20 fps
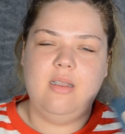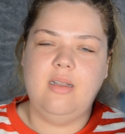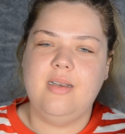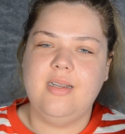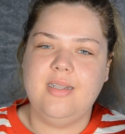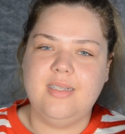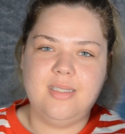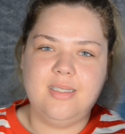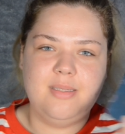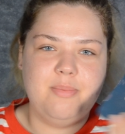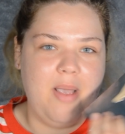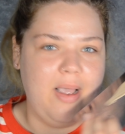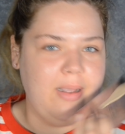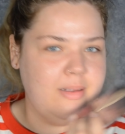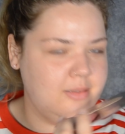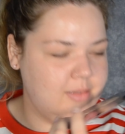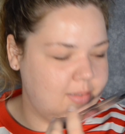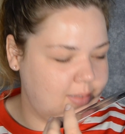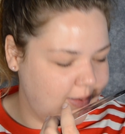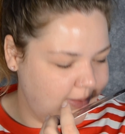and it
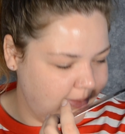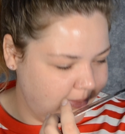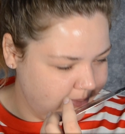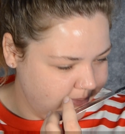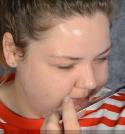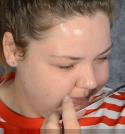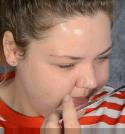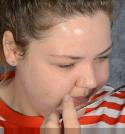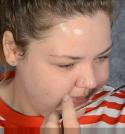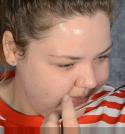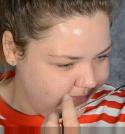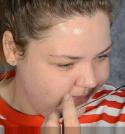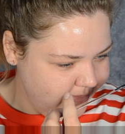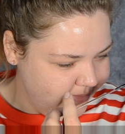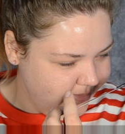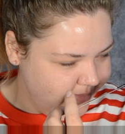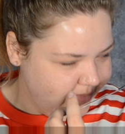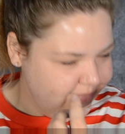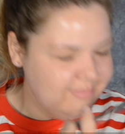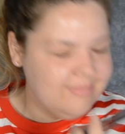smells
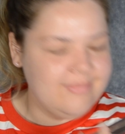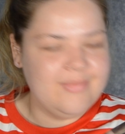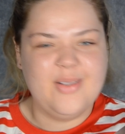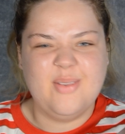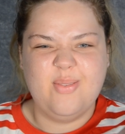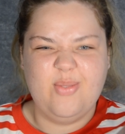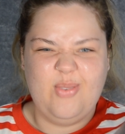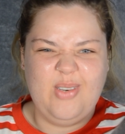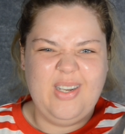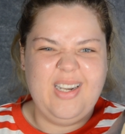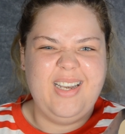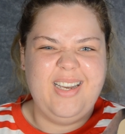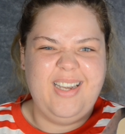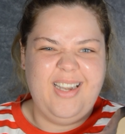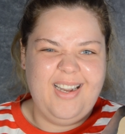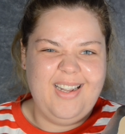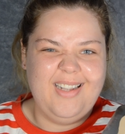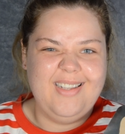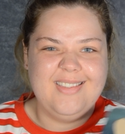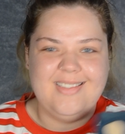really
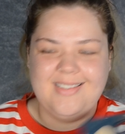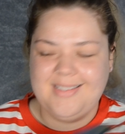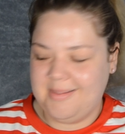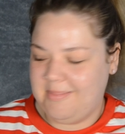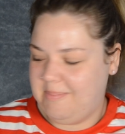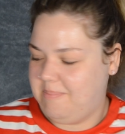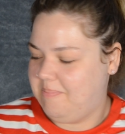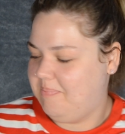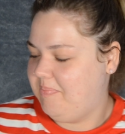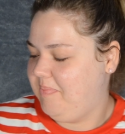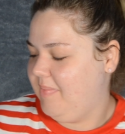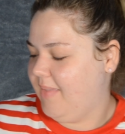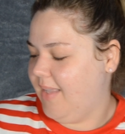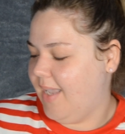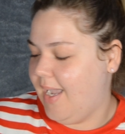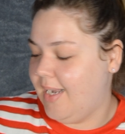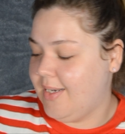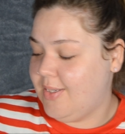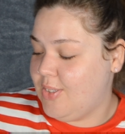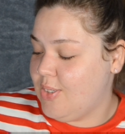nice.
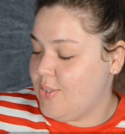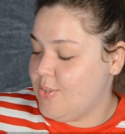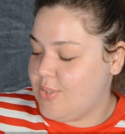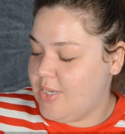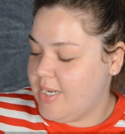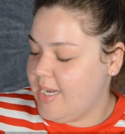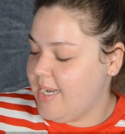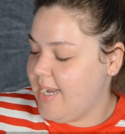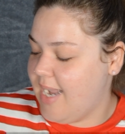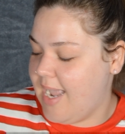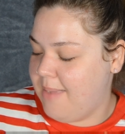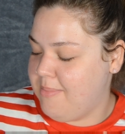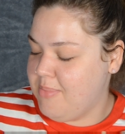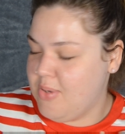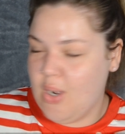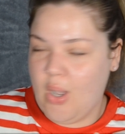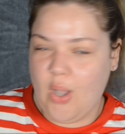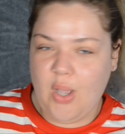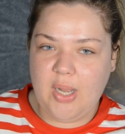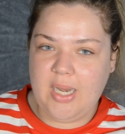I usually I'm
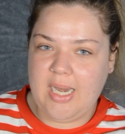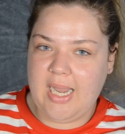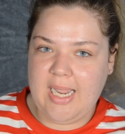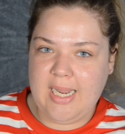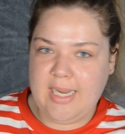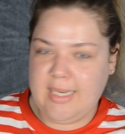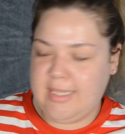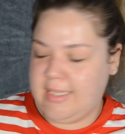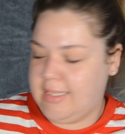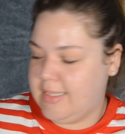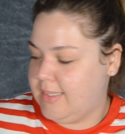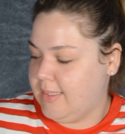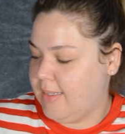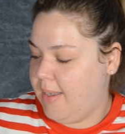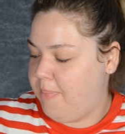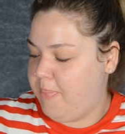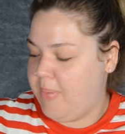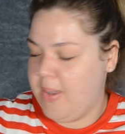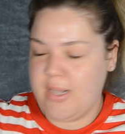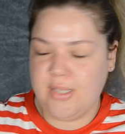not like
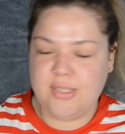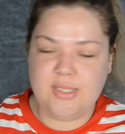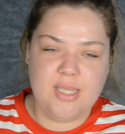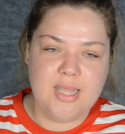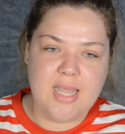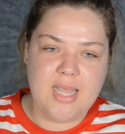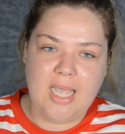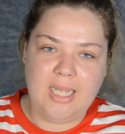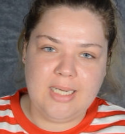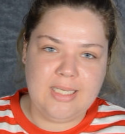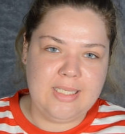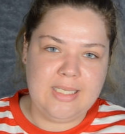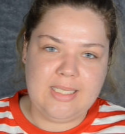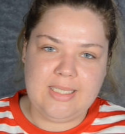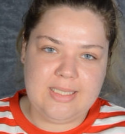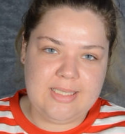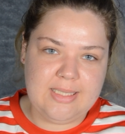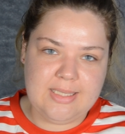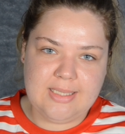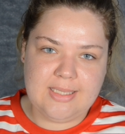a person that
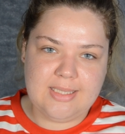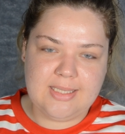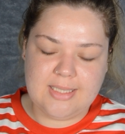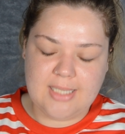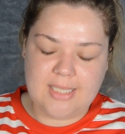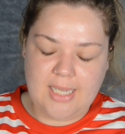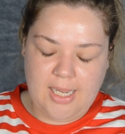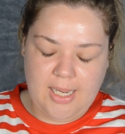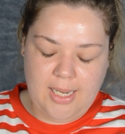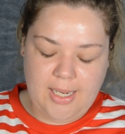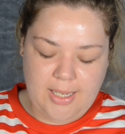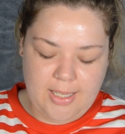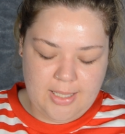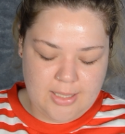needs uh,